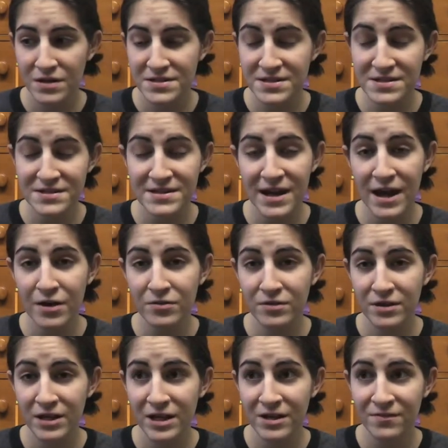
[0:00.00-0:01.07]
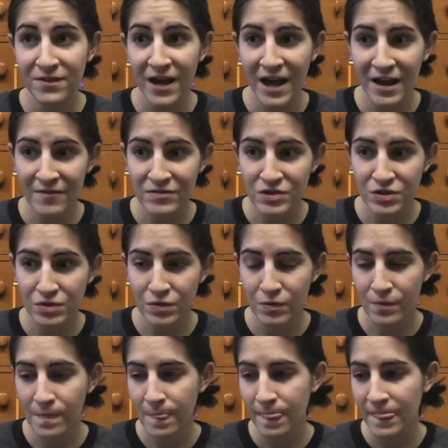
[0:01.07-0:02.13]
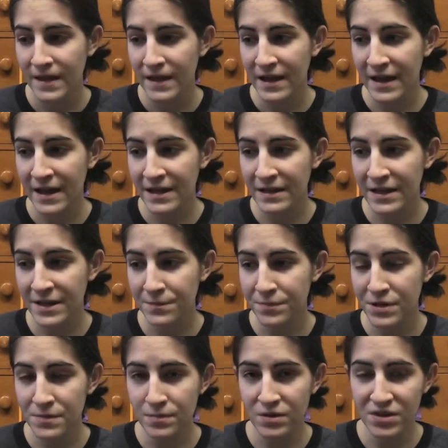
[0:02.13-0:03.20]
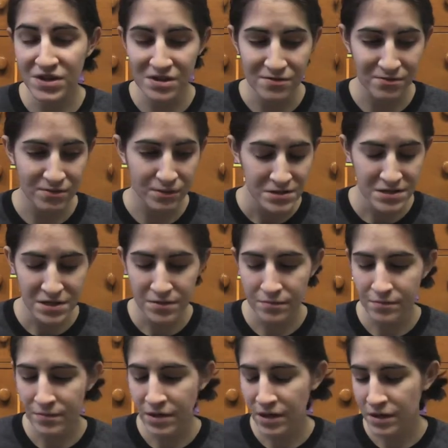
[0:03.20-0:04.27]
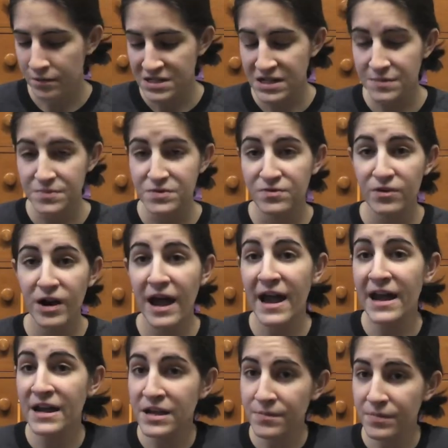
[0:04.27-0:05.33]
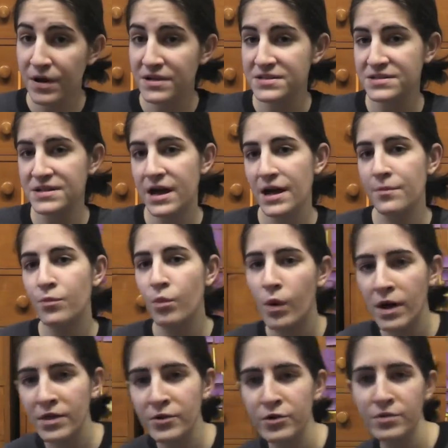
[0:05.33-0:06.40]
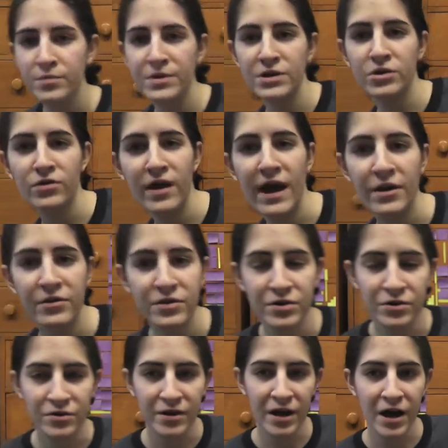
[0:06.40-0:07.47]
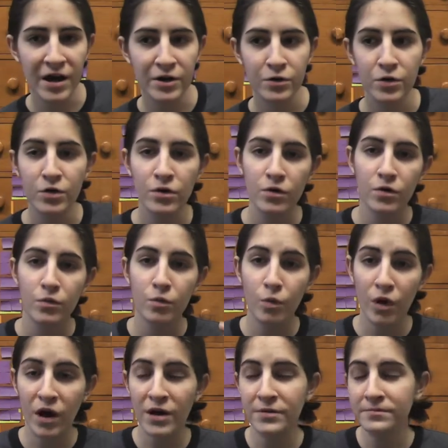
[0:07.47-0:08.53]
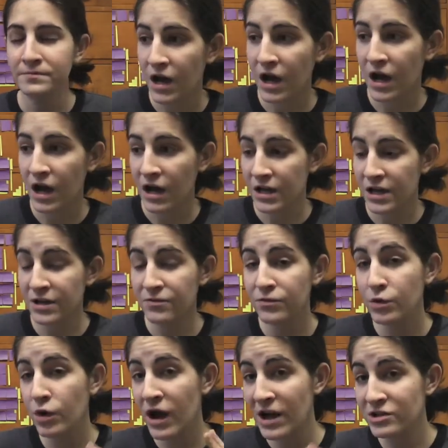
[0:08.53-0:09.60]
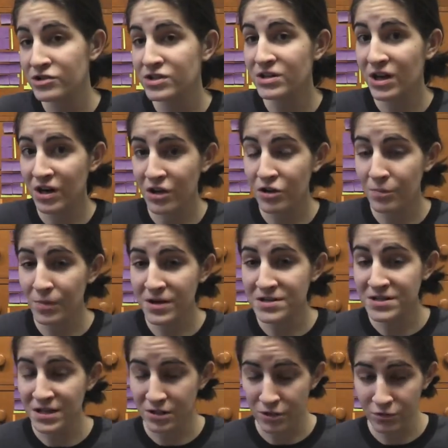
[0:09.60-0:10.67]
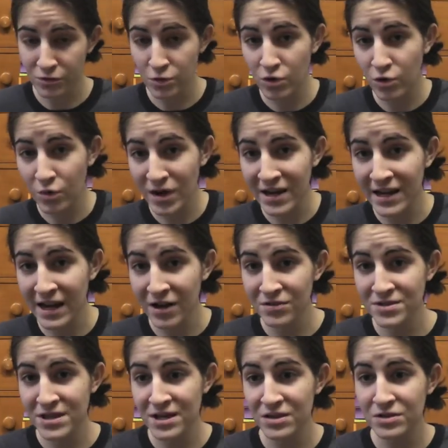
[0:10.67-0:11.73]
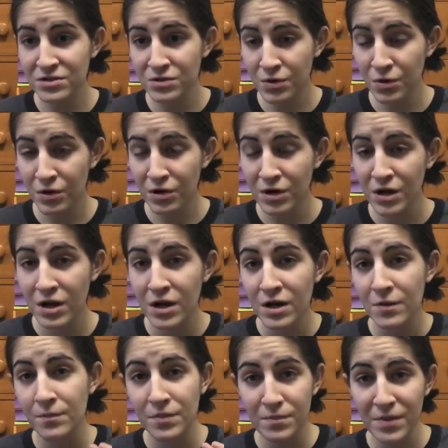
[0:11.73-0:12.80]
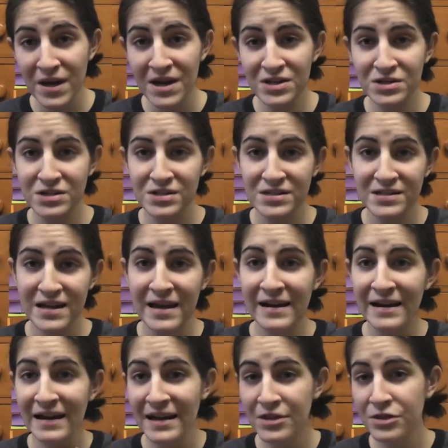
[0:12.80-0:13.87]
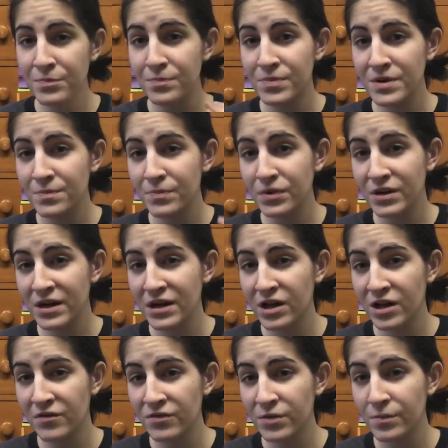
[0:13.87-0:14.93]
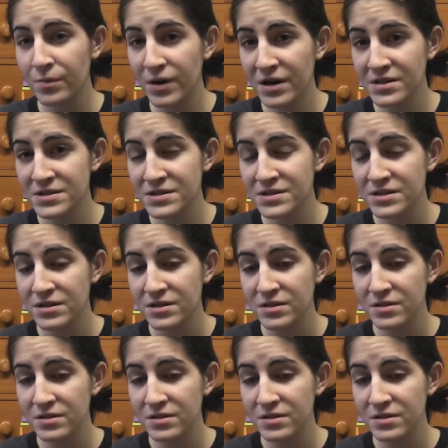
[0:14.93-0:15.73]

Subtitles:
Sit down, if you have to. And let people leave. Some tips for any bus time, whether it be crowded or not. One, if you're actually not on the bus yet, if you are waiting outside the door, be patient and let the people get off the bus